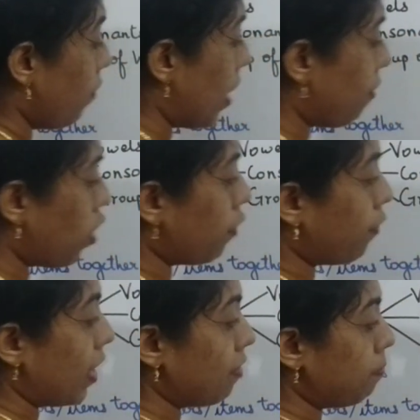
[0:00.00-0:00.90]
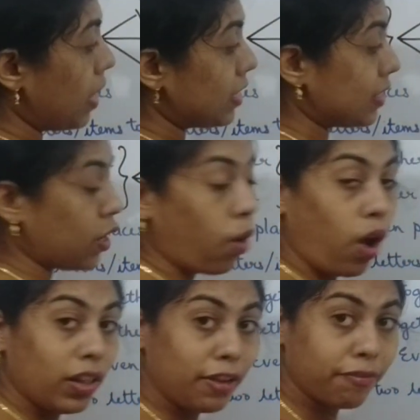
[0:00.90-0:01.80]
we have got 5 places and
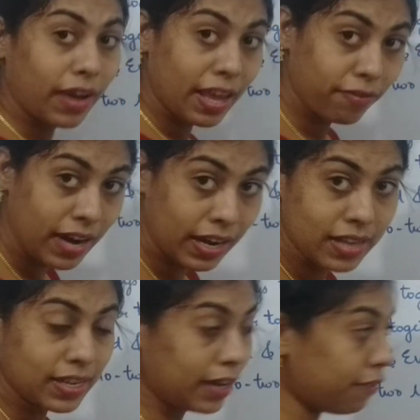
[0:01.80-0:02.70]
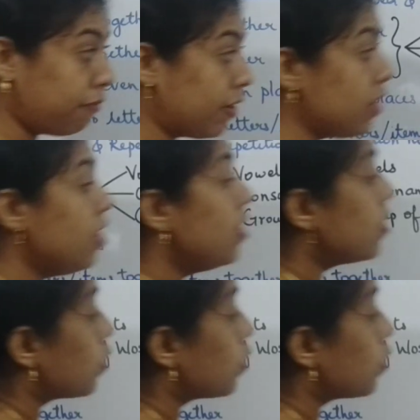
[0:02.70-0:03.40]
all the 5 letters are different.